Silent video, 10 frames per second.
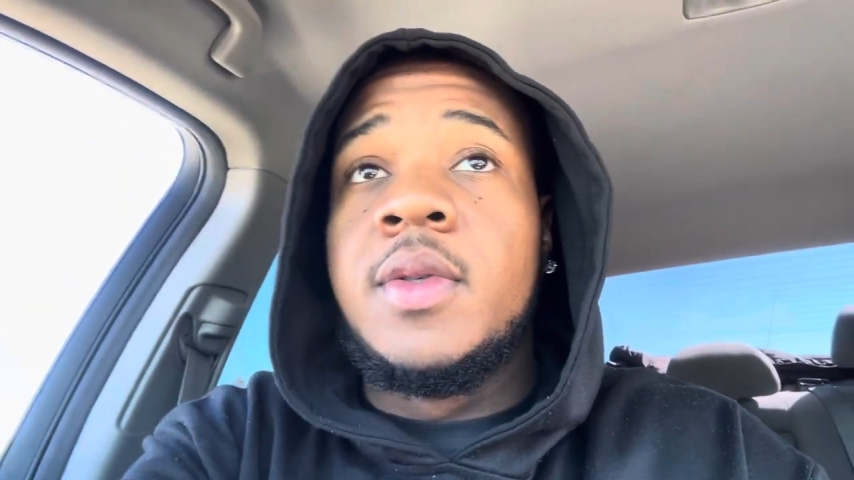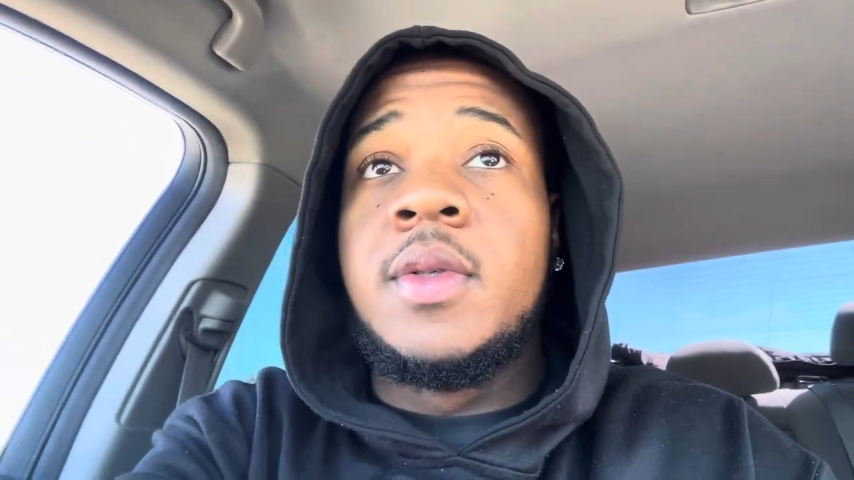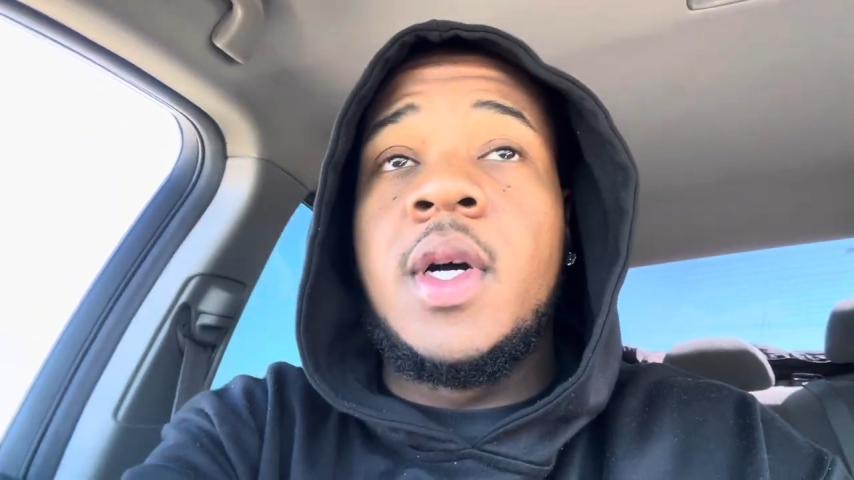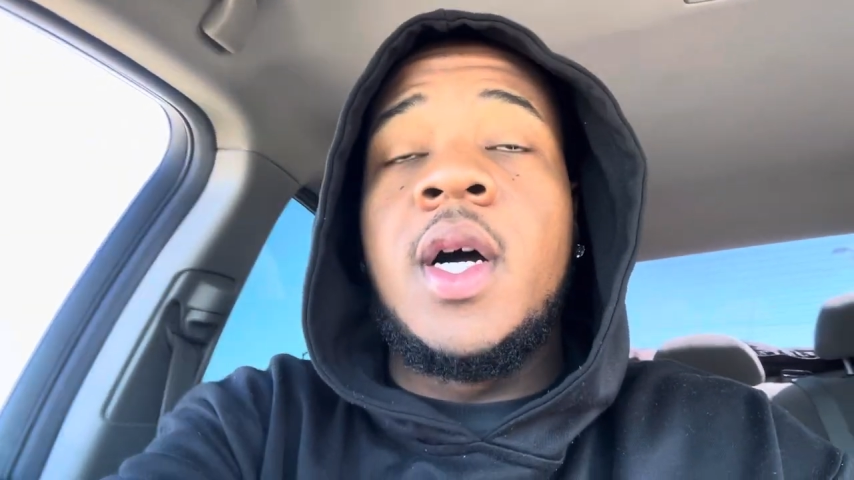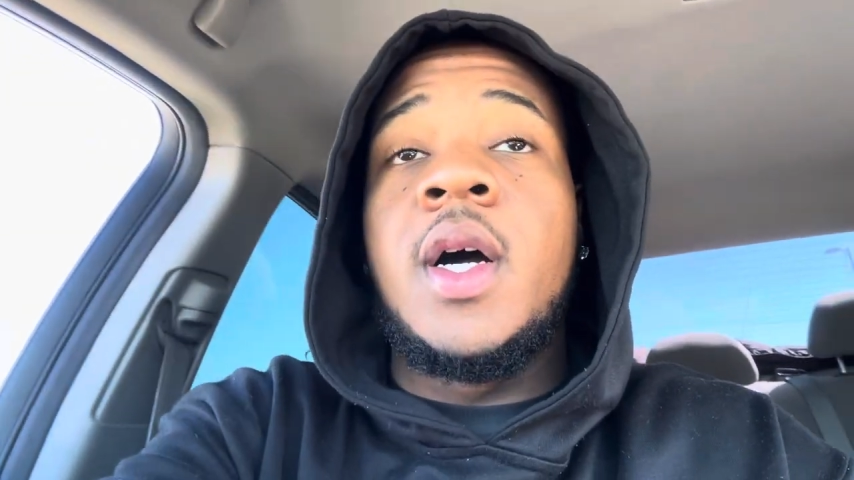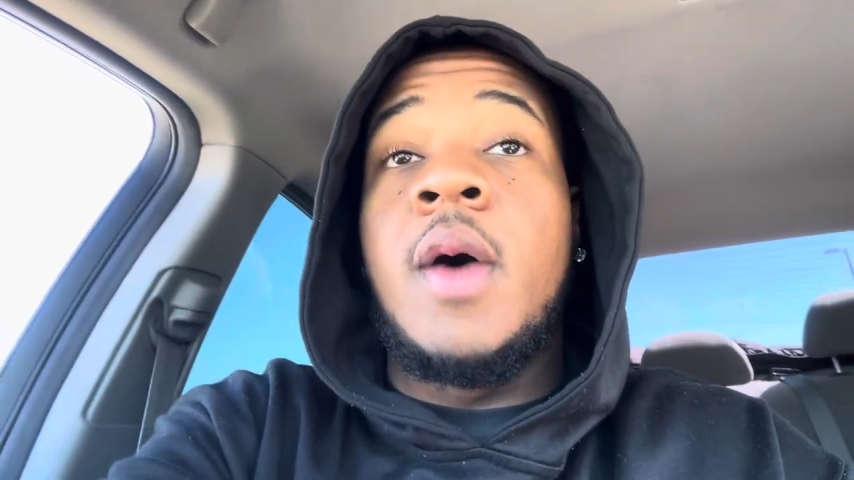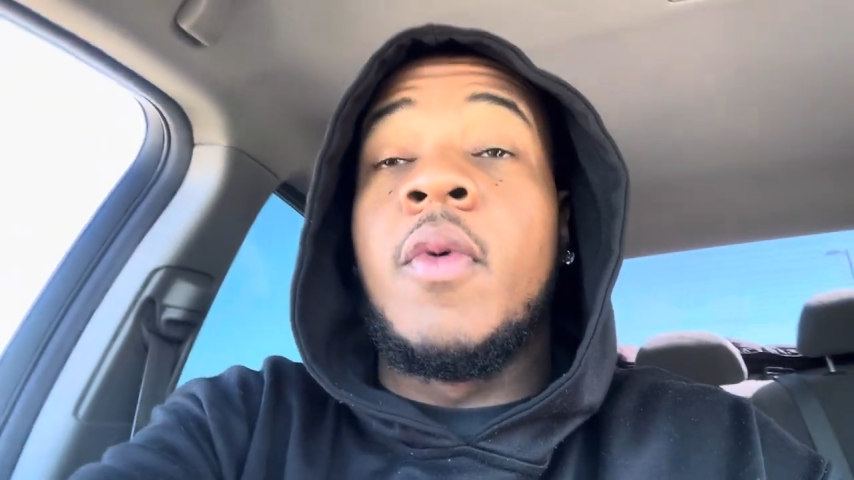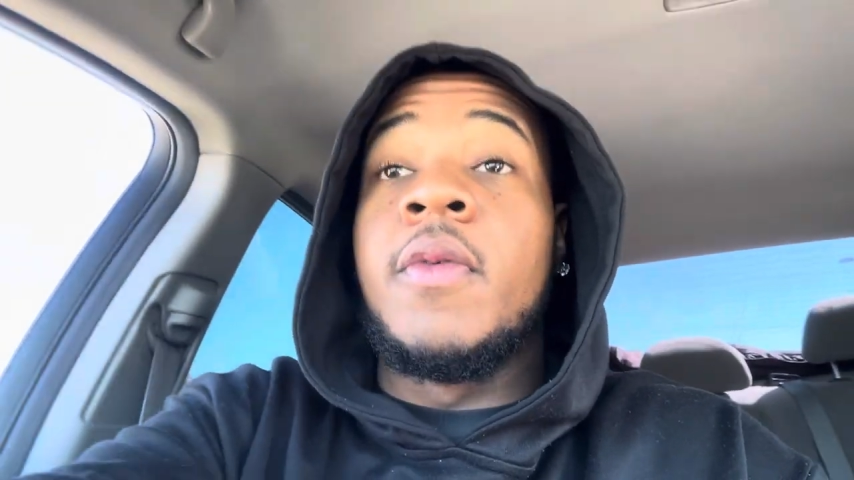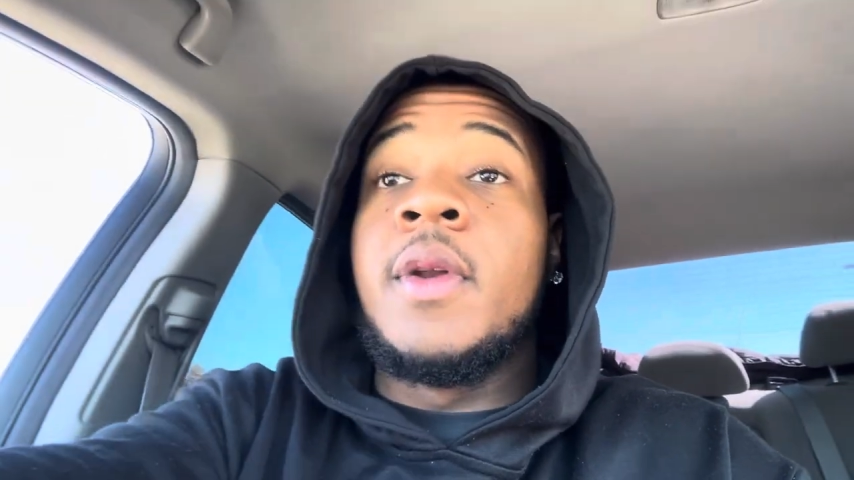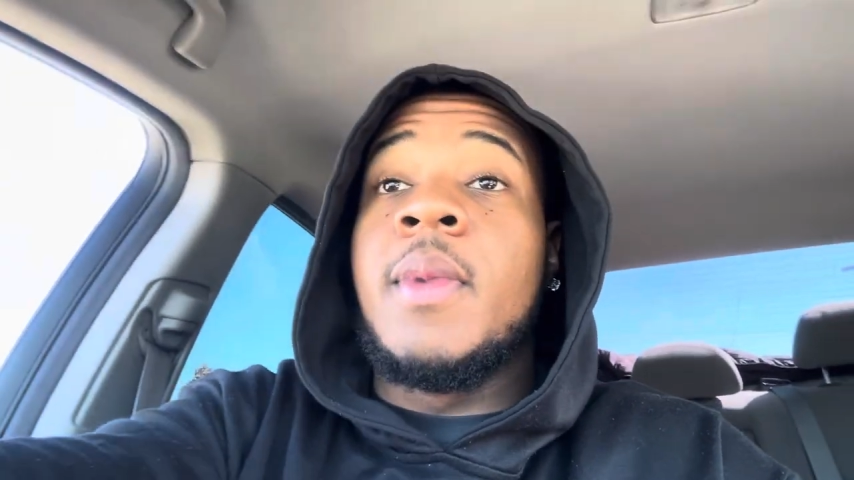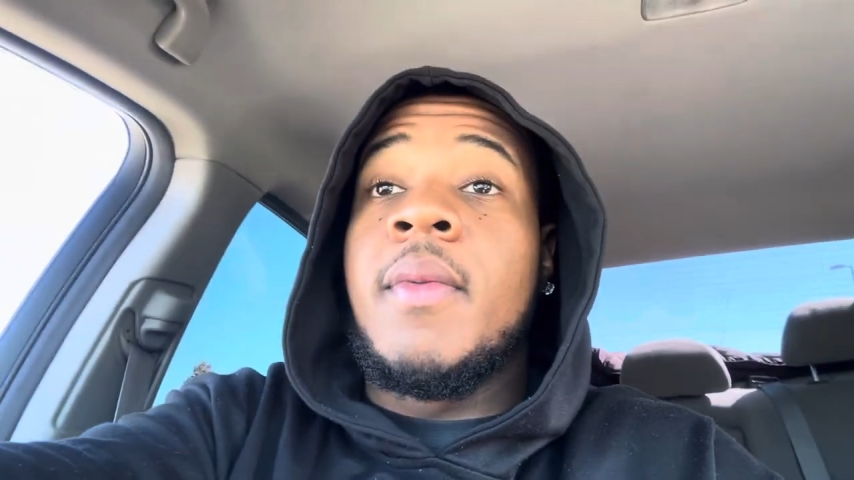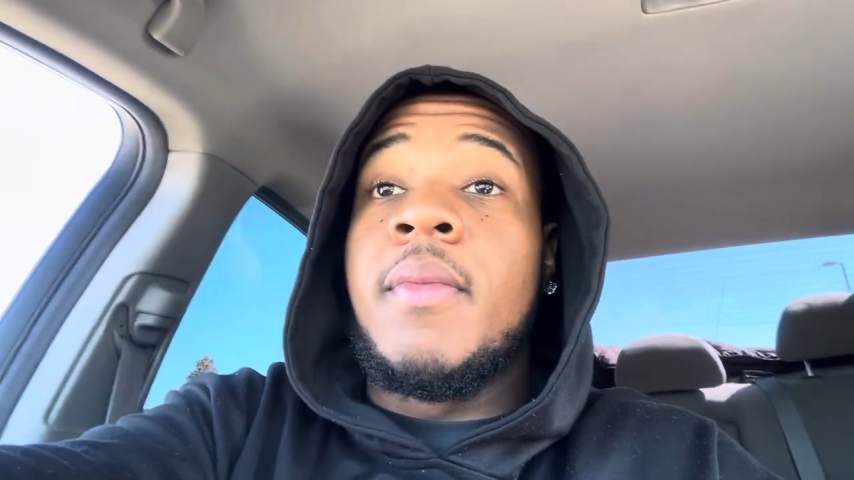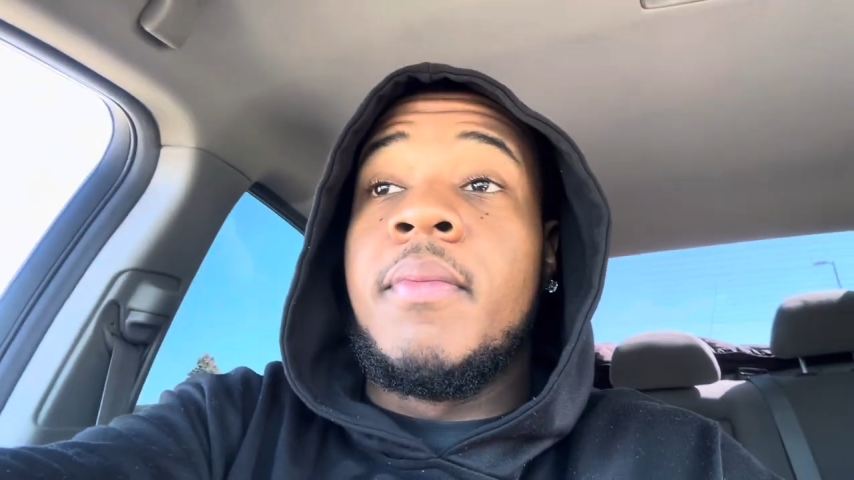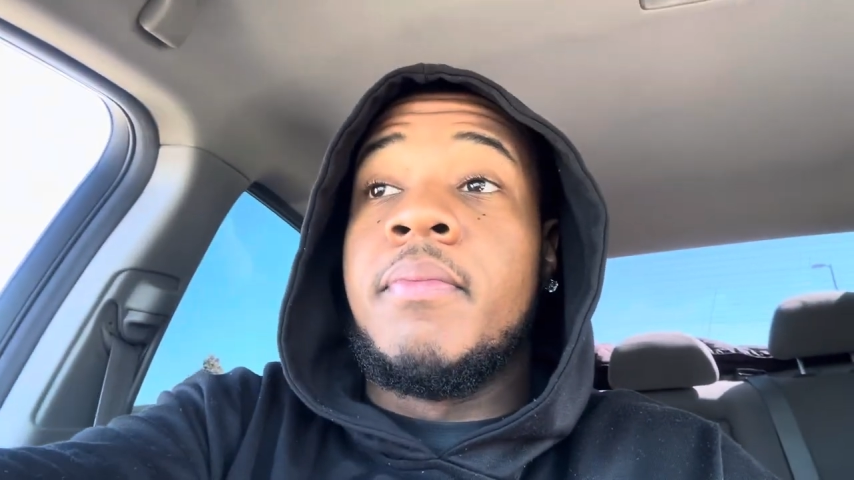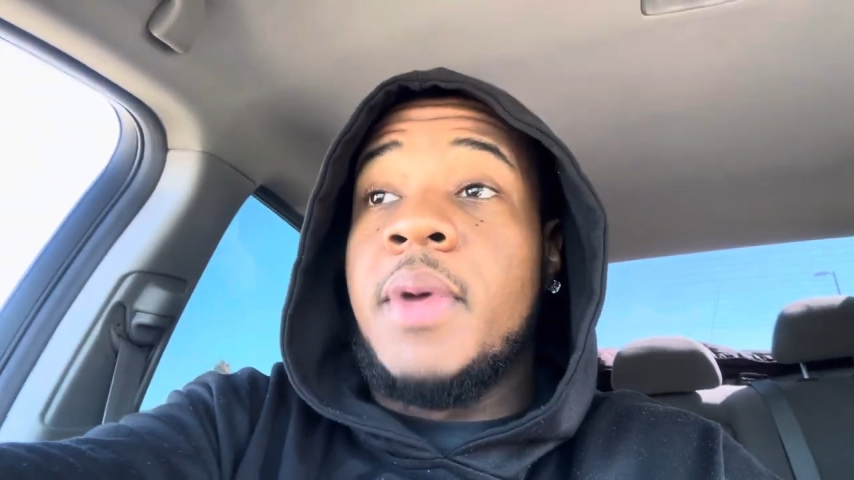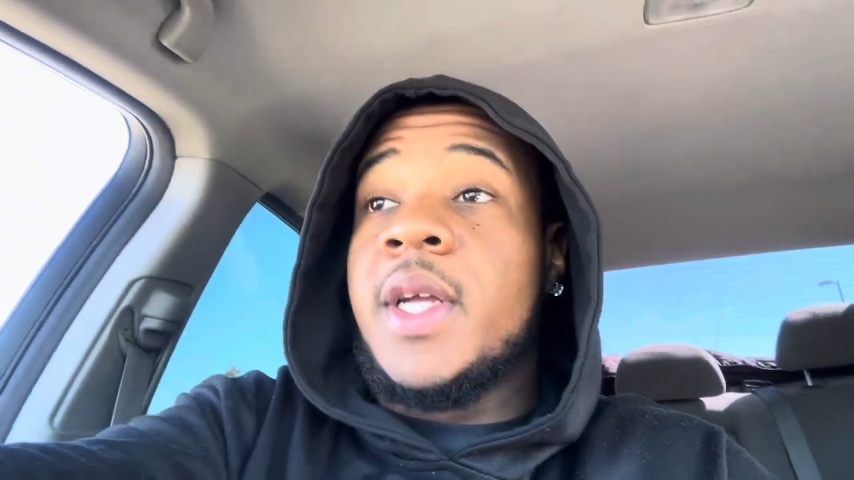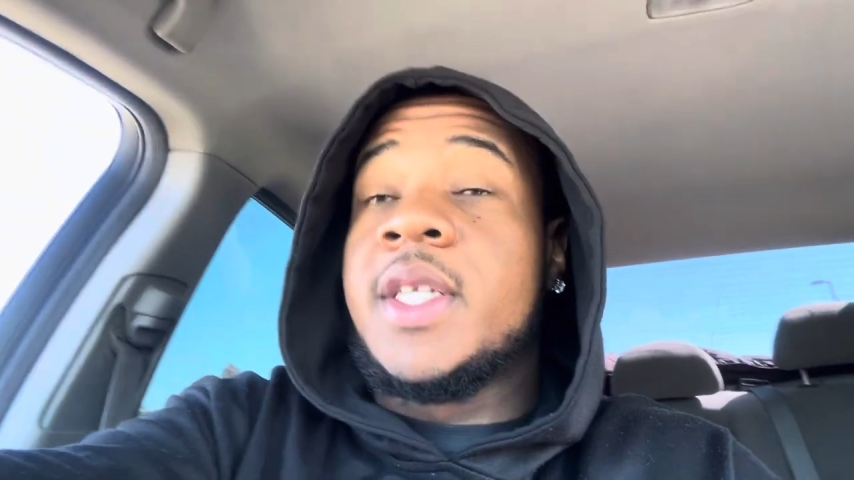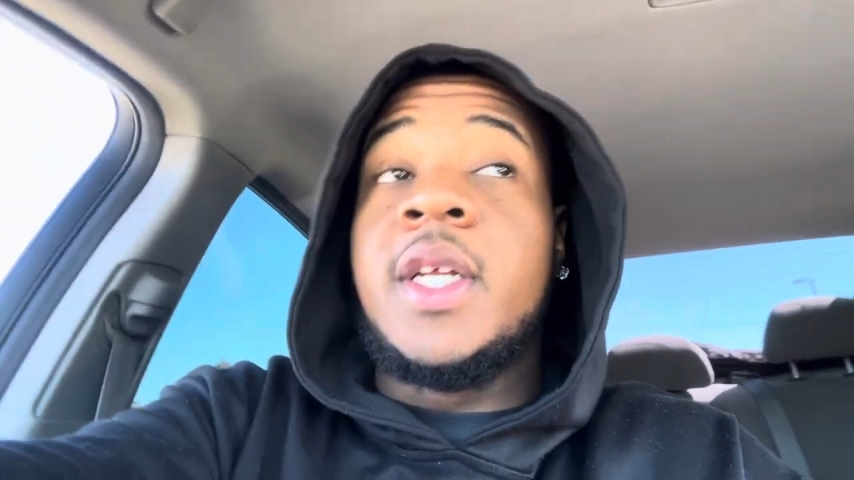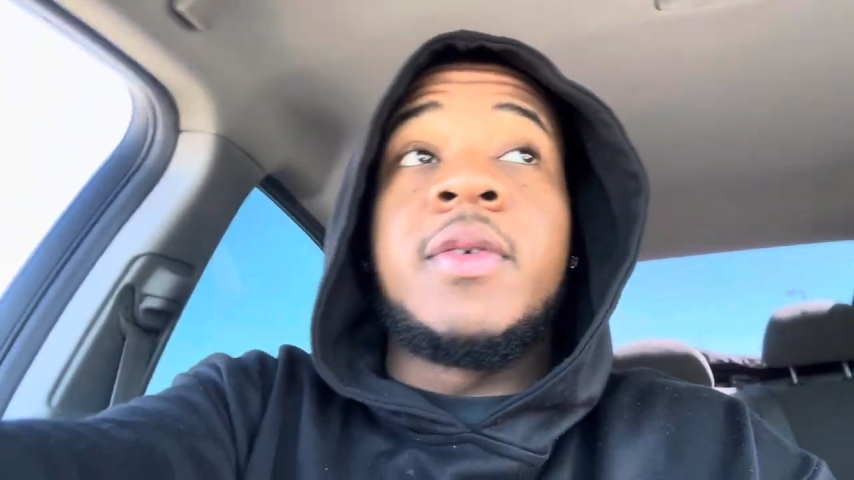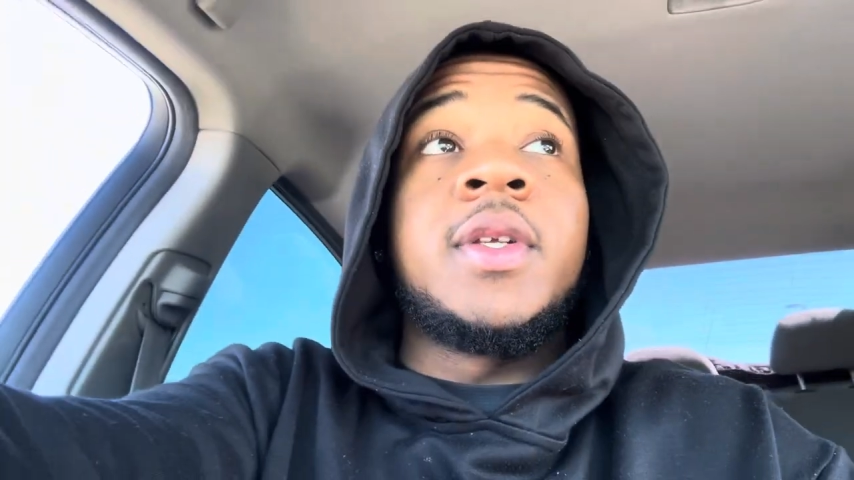I'm revealing my biggest
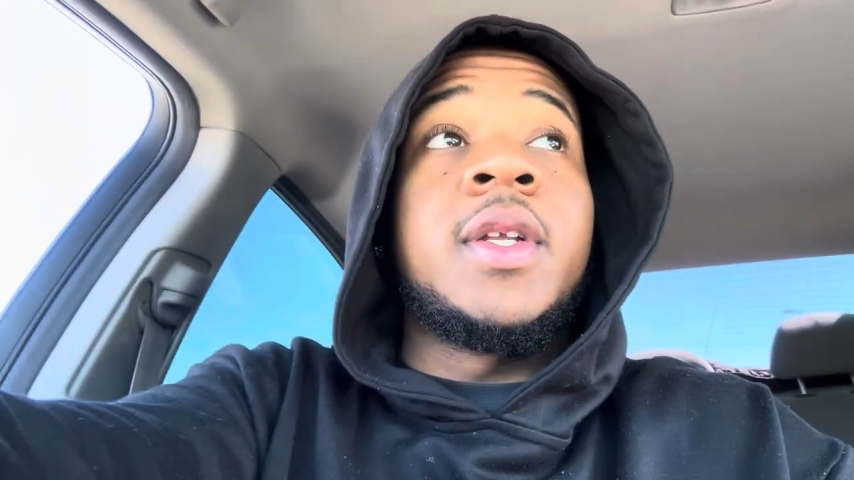secret.